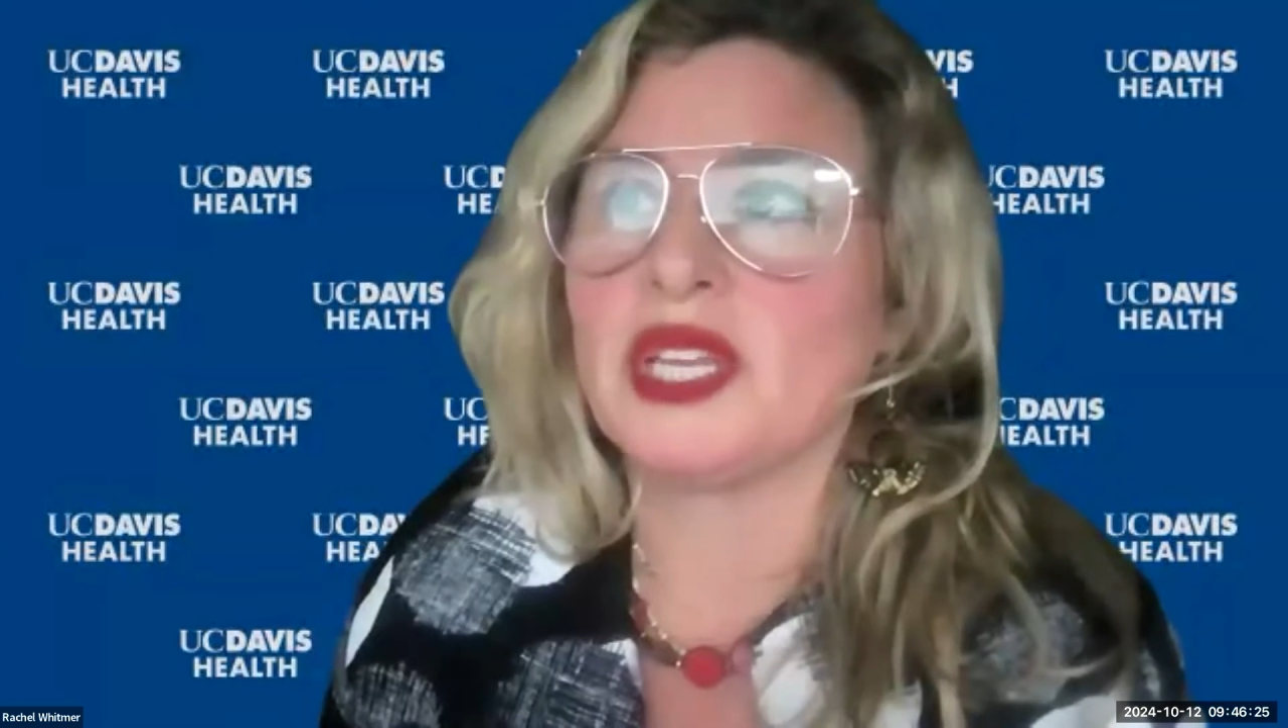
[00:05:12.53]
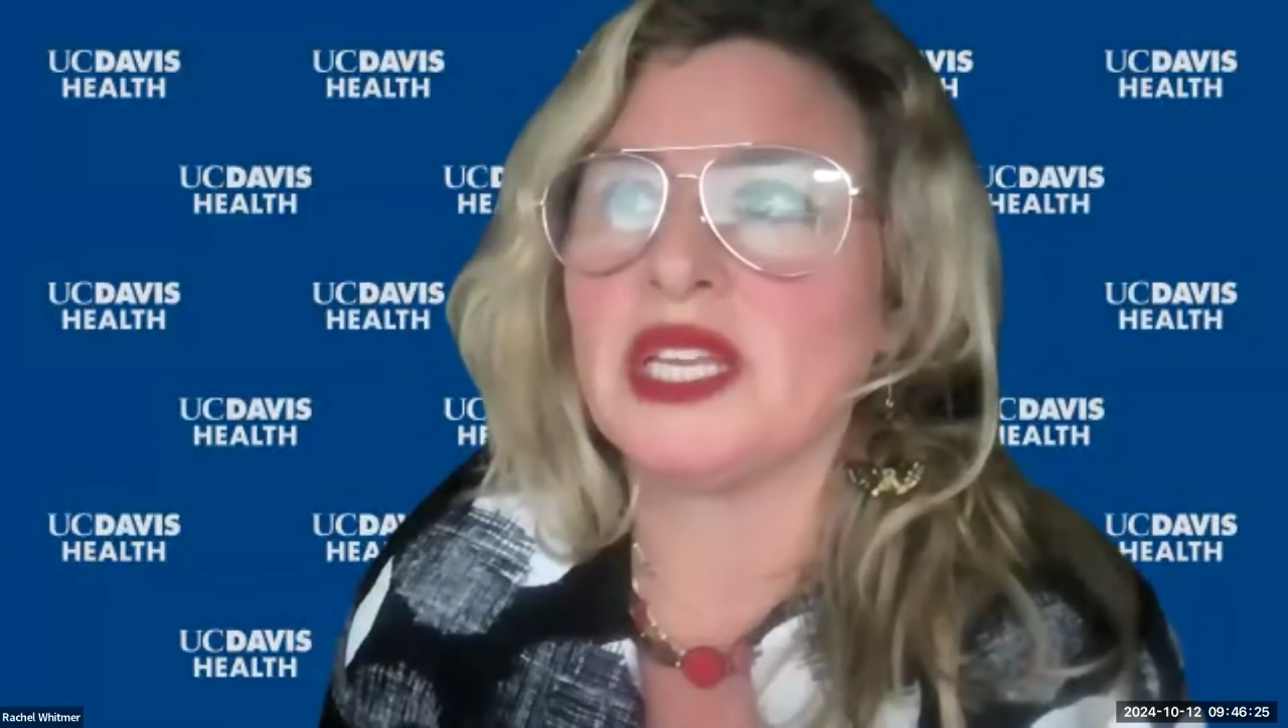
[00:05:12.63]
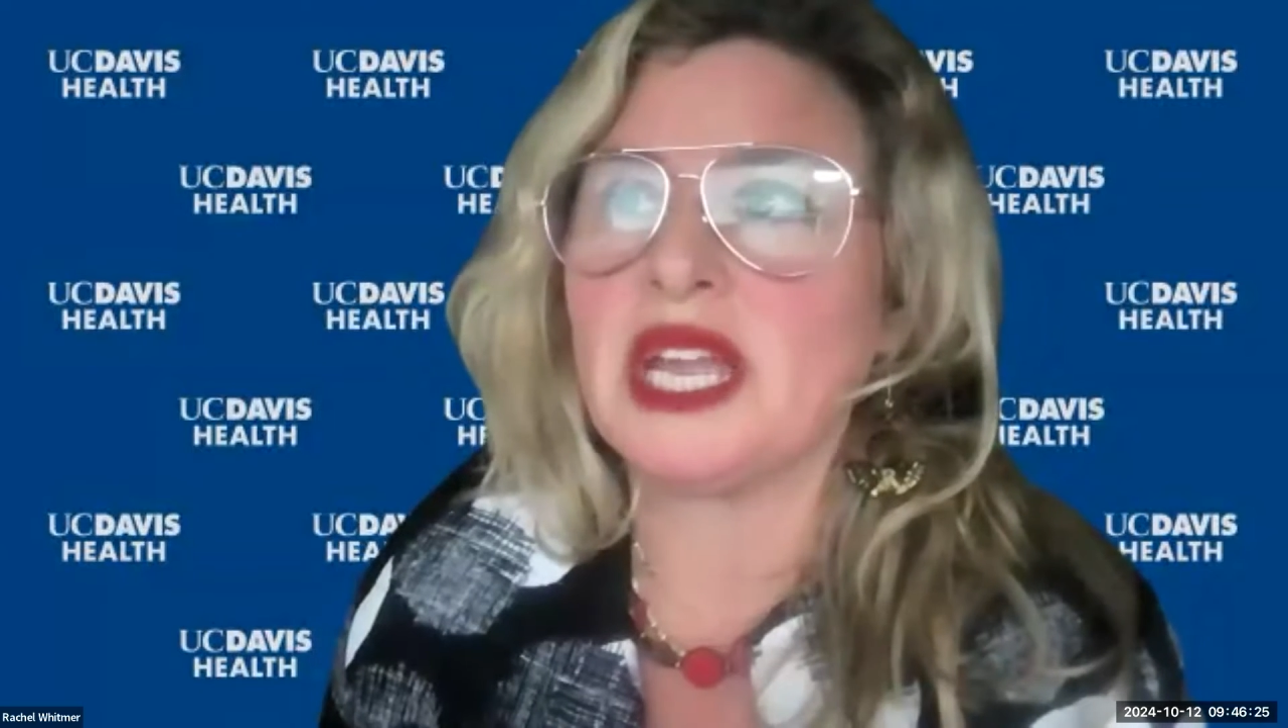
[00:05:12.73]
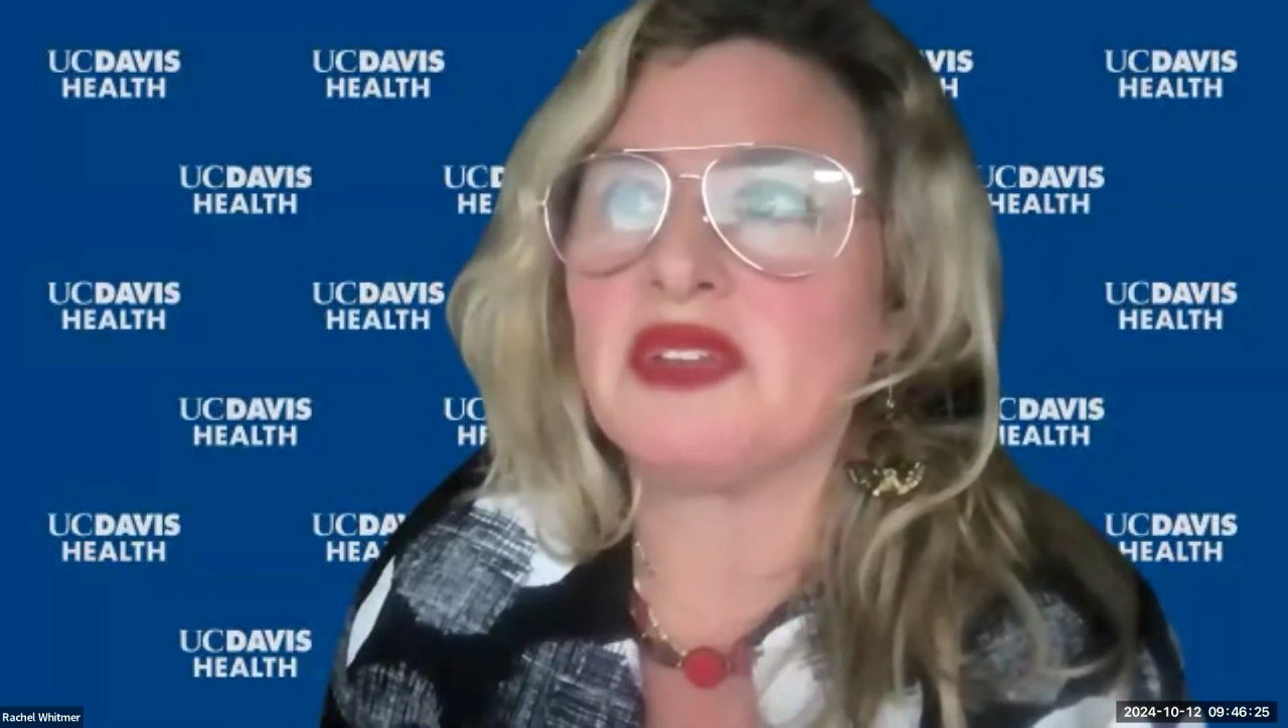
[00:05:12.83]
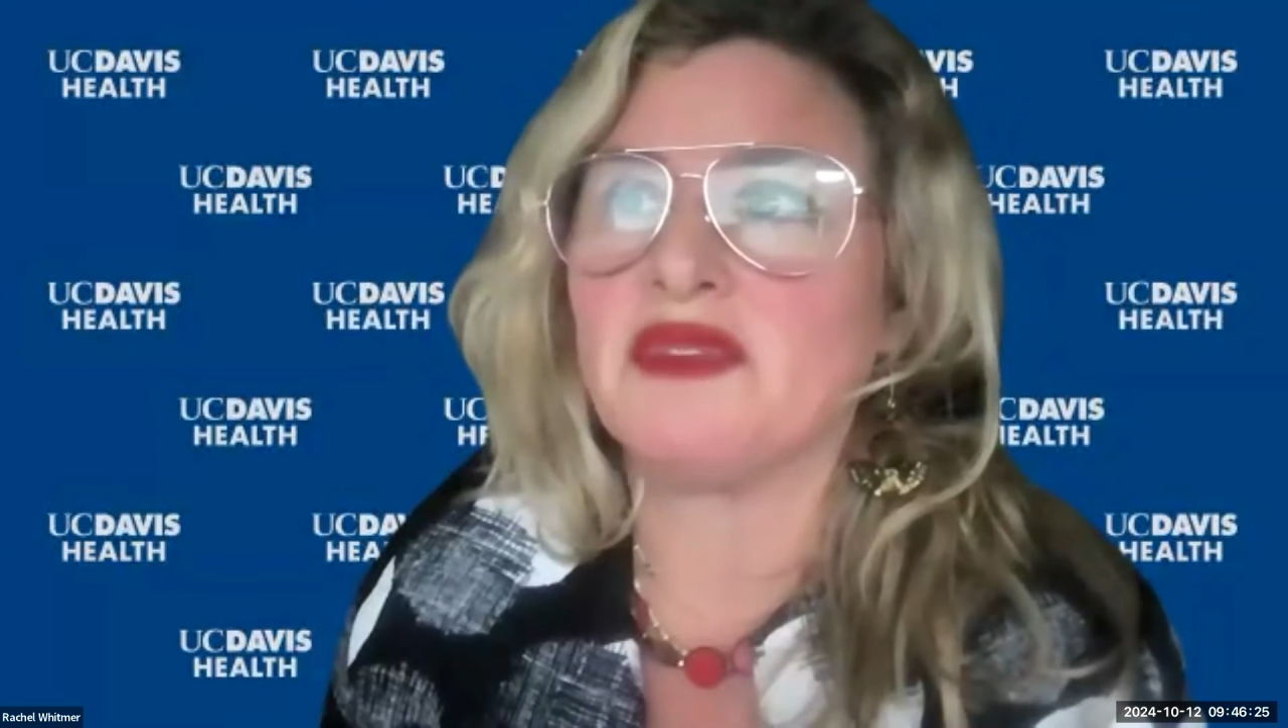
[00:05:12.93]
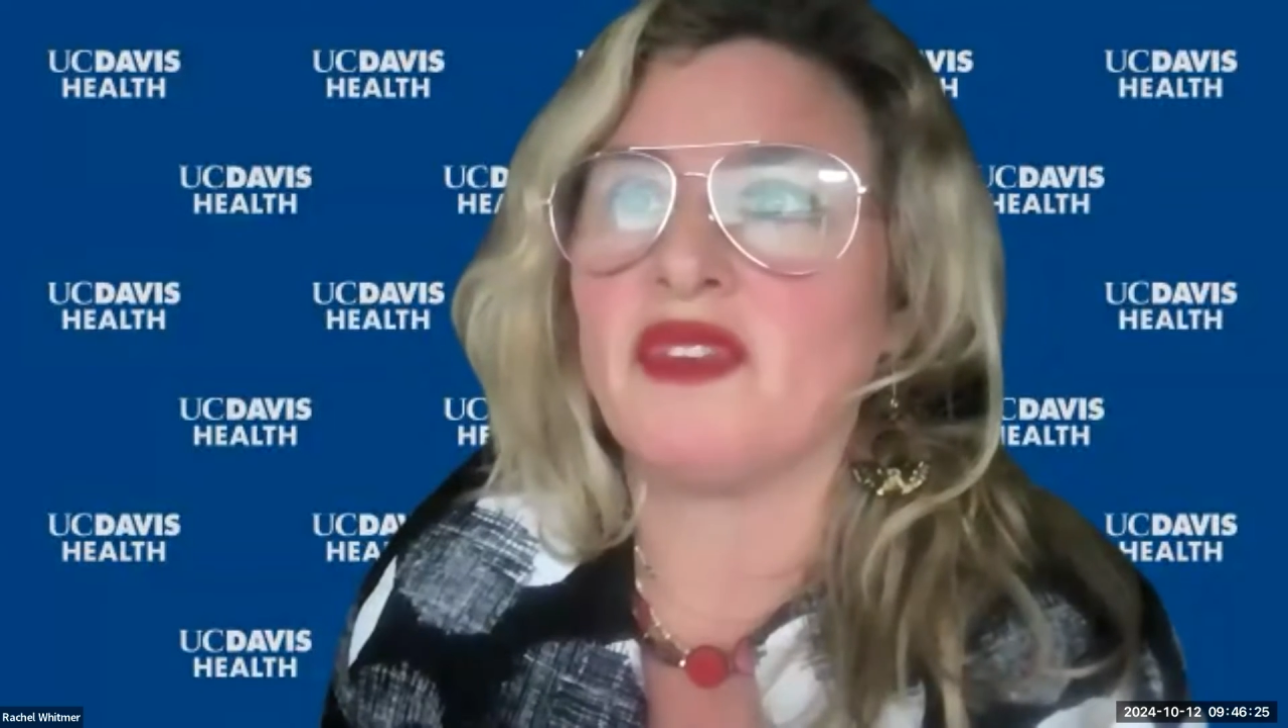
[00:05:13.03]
looking at